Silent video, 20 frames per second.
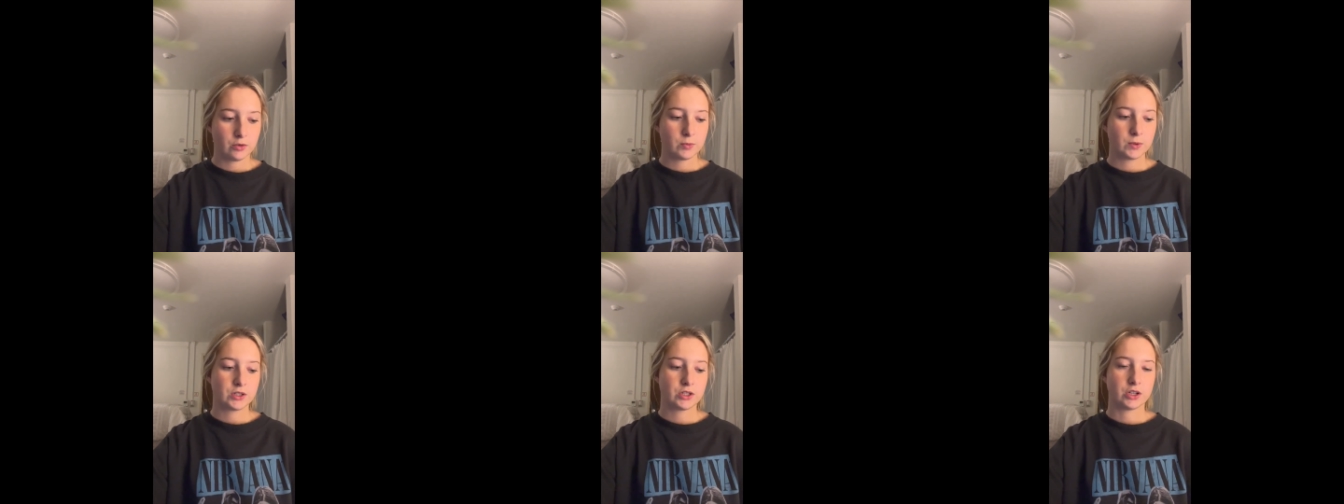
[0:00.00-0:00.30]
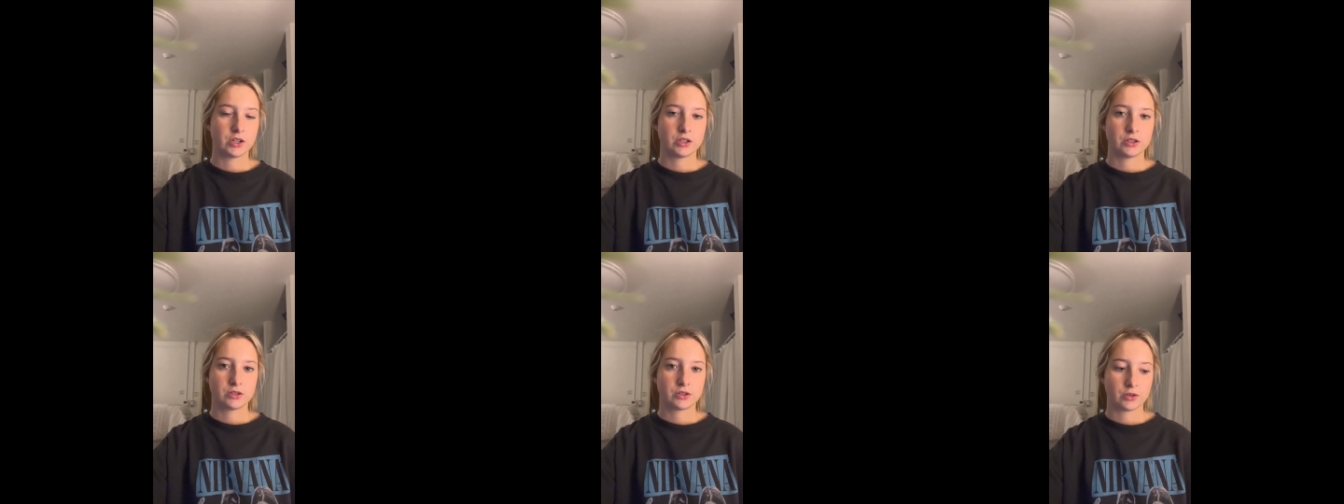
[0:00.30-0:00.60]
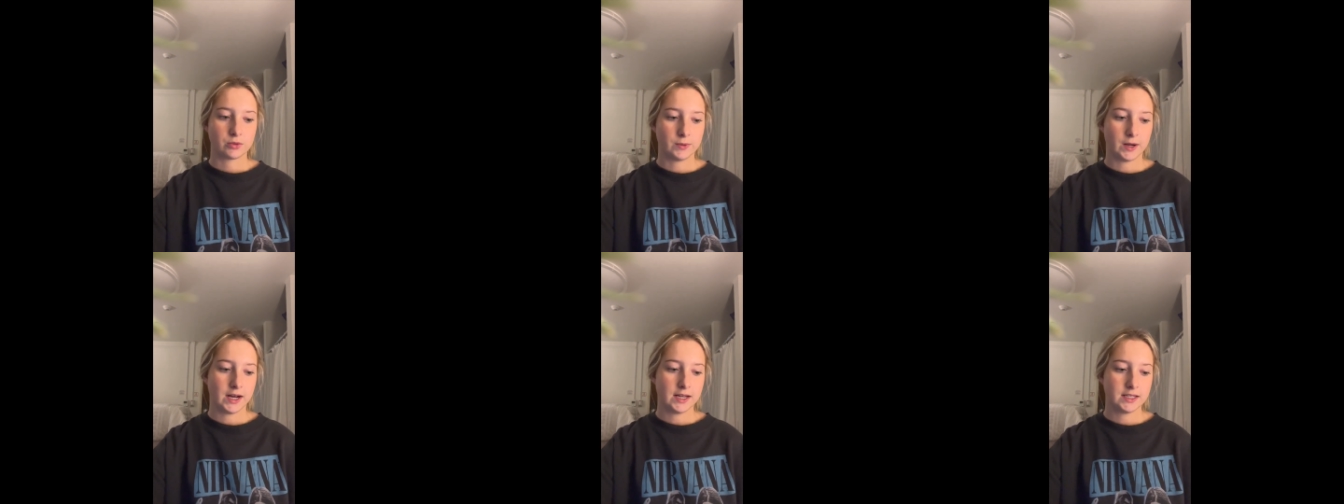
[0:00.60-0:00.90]
which is the
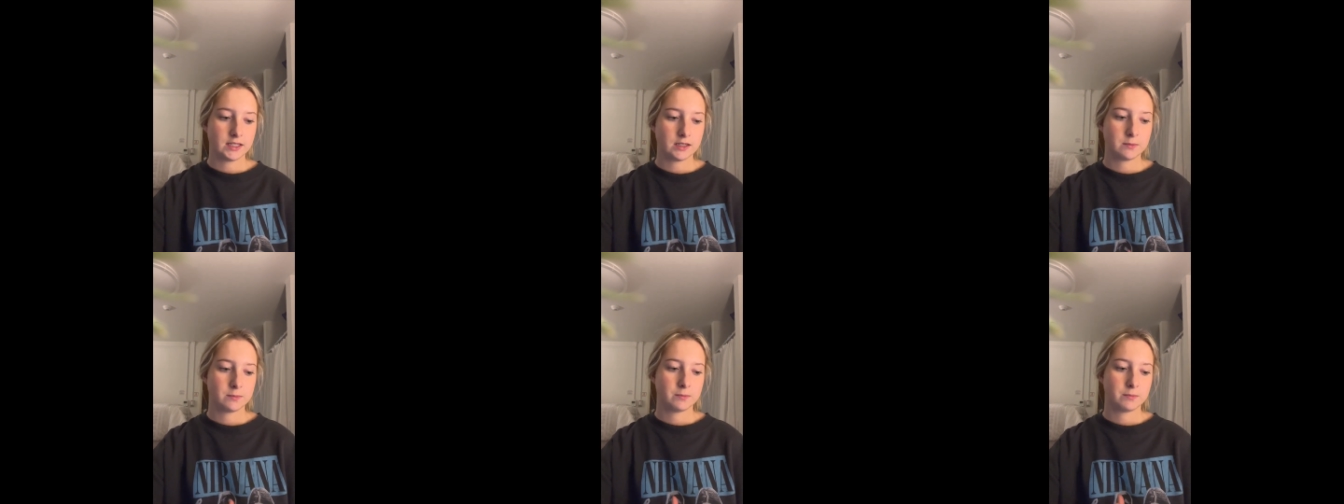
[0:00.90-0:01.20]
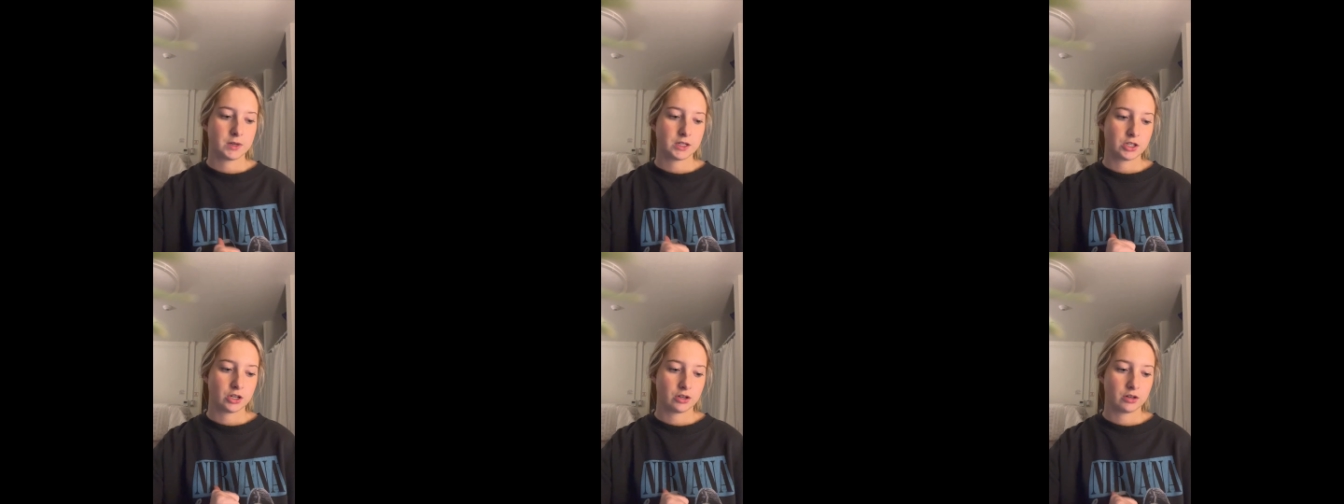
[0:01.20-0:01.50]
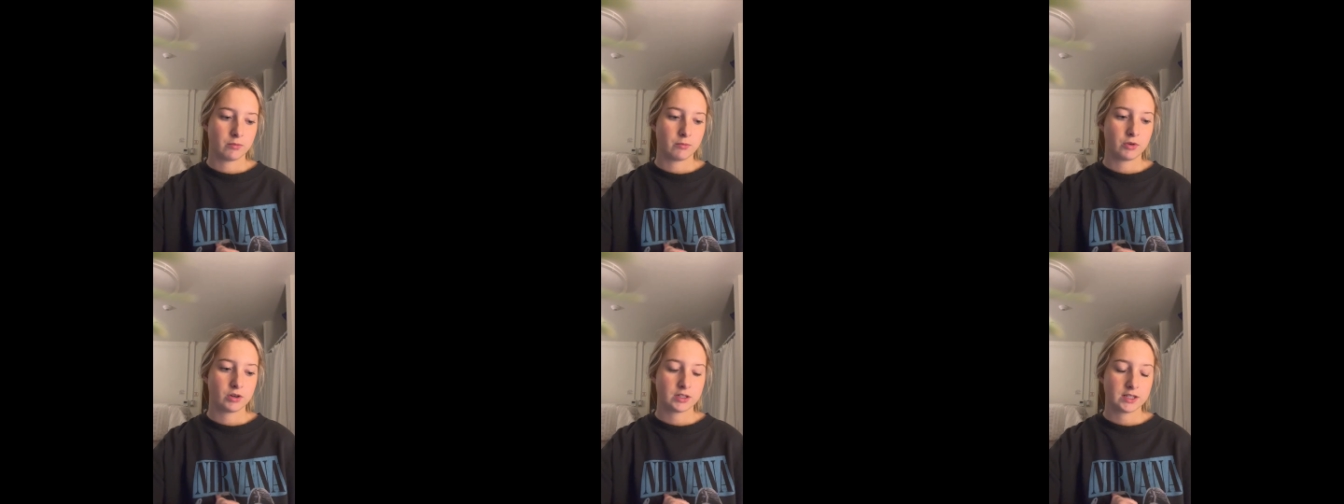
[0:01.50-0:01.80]
rising maternal
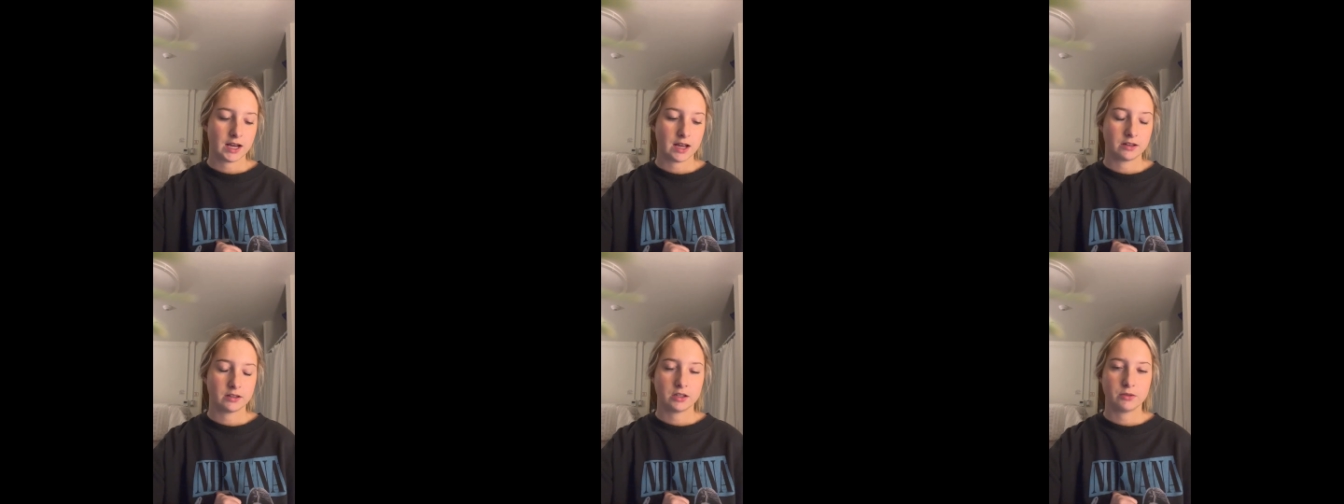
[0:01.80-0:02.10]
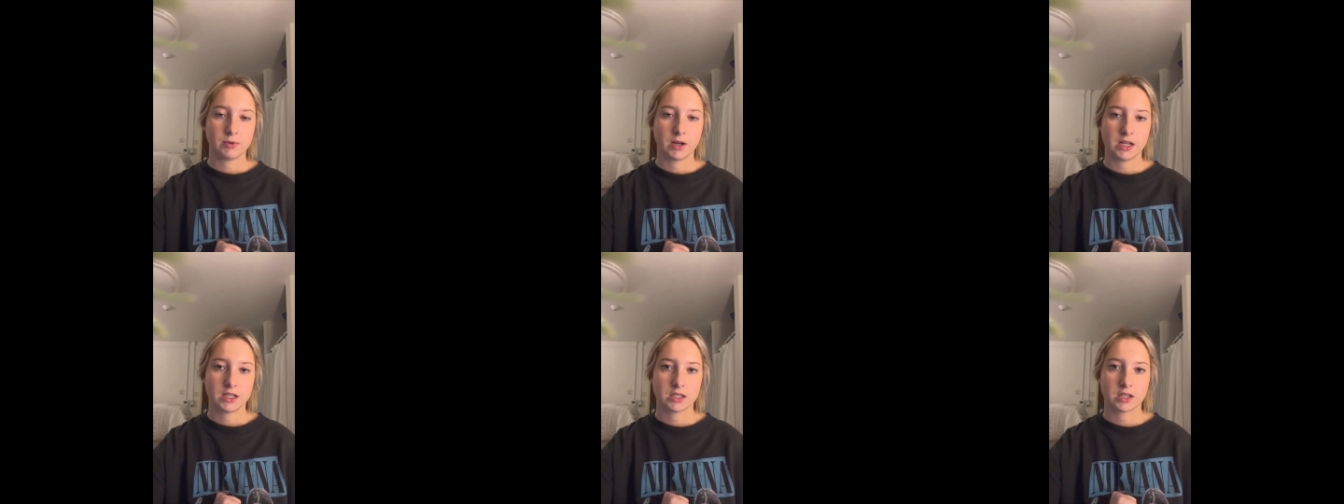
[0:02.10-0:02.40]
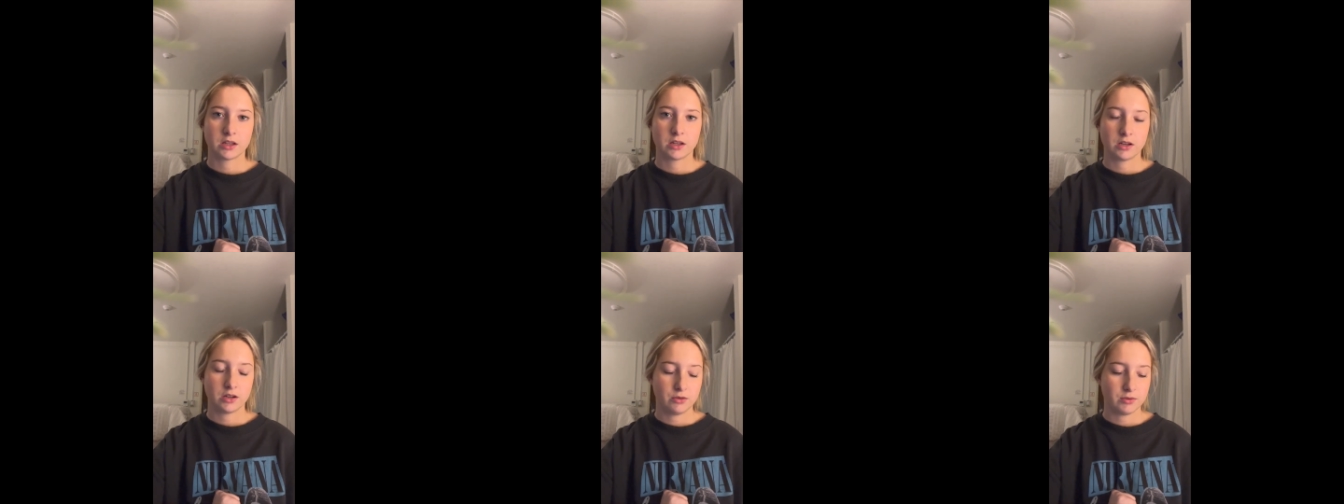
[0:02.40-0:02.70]
mortality rates
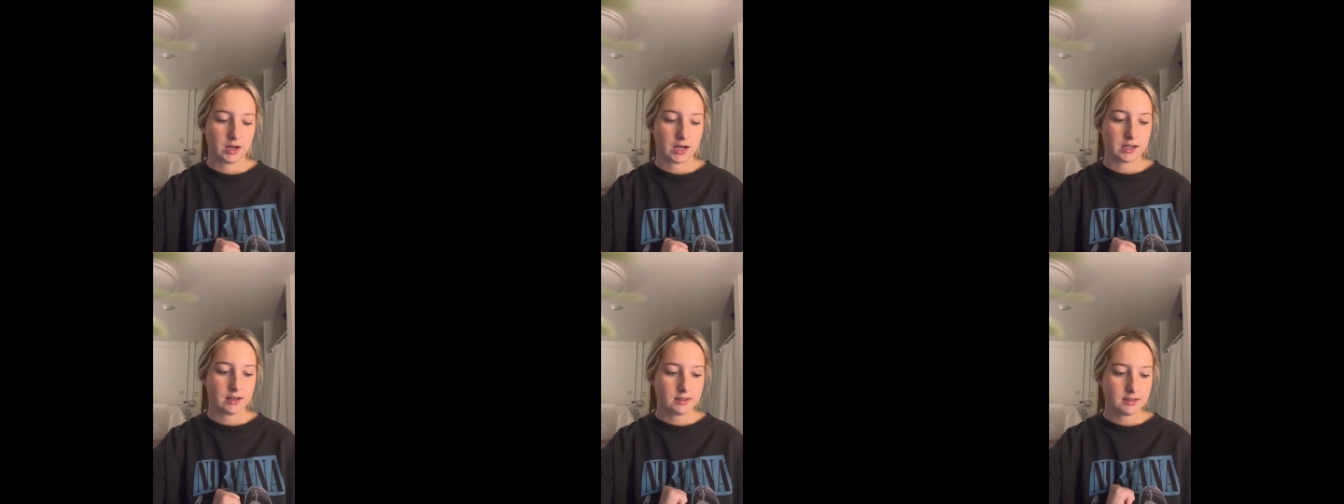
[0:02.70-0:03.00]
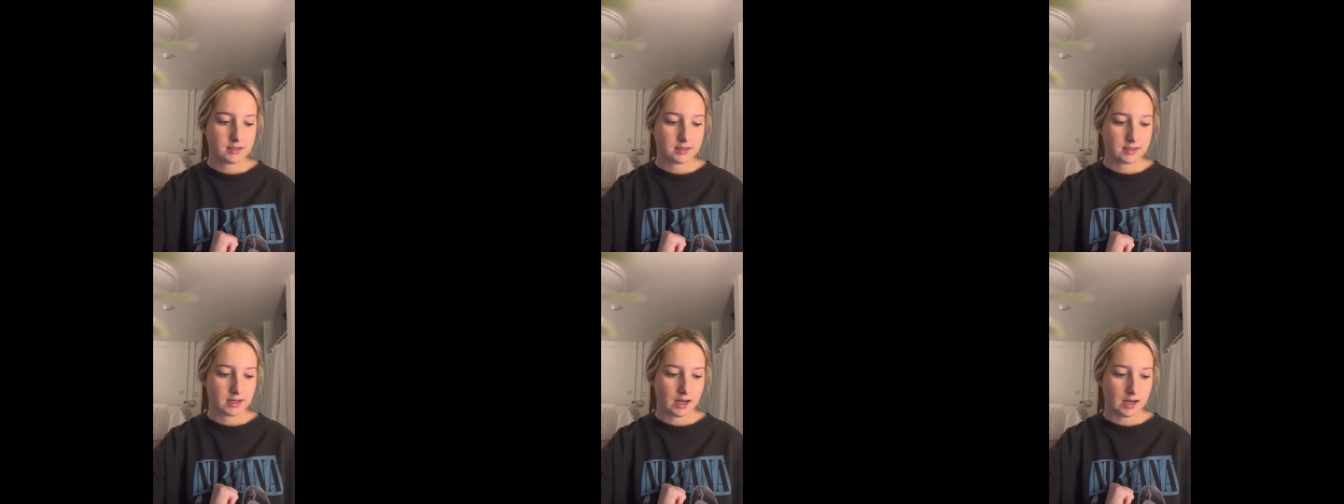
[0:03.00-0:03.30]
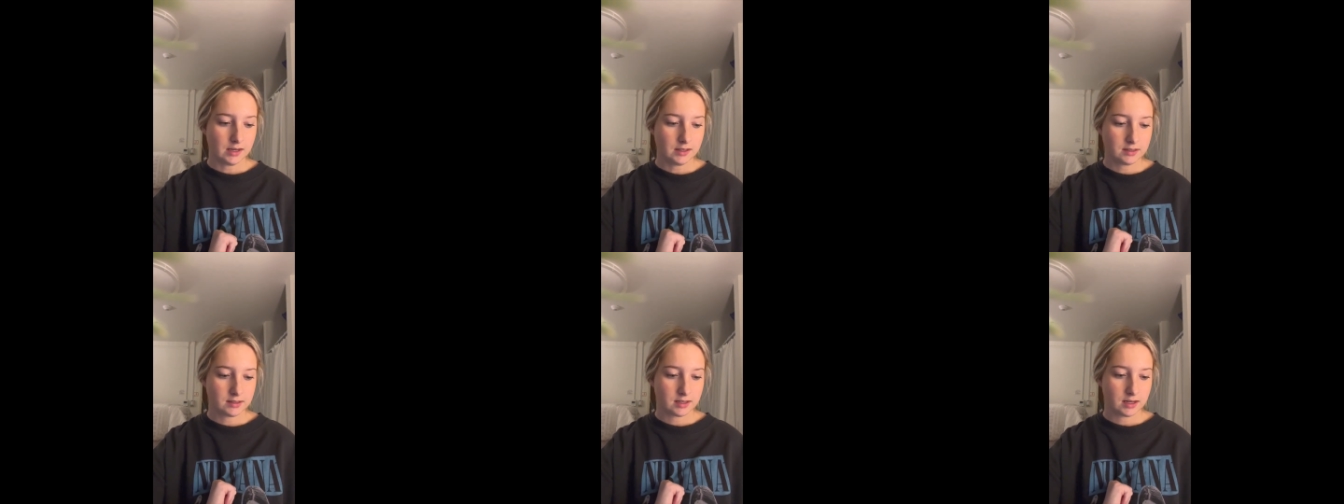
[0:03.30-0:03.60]
in the United
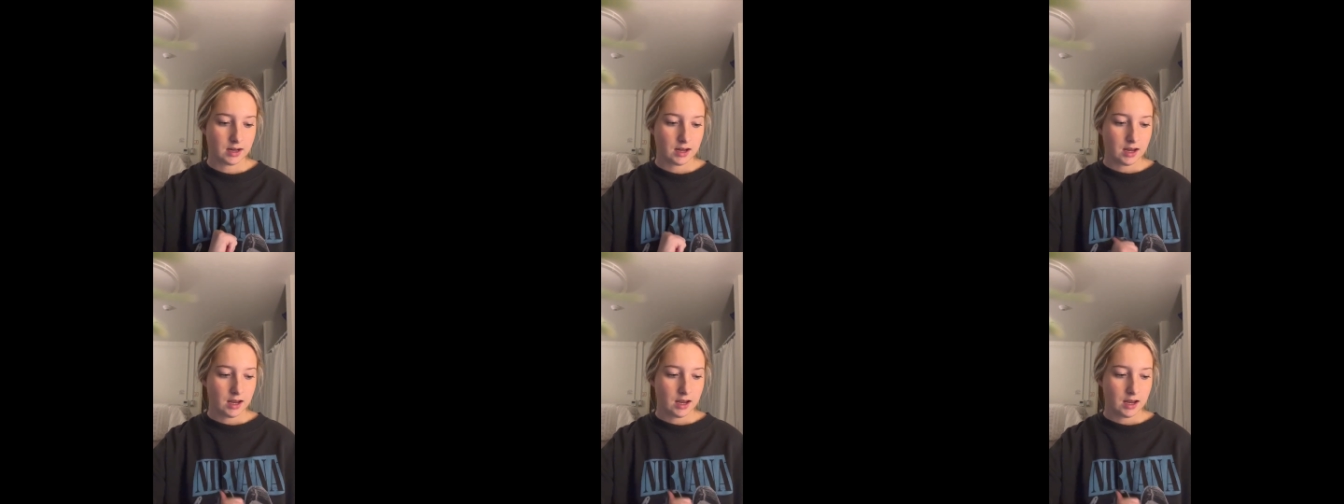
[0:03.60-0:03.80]
States.